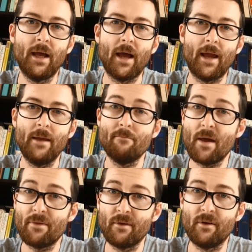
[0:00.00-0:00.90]
a
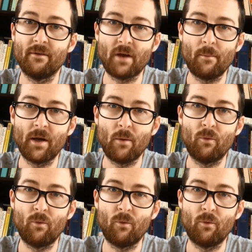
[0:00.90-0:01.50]
method of coming up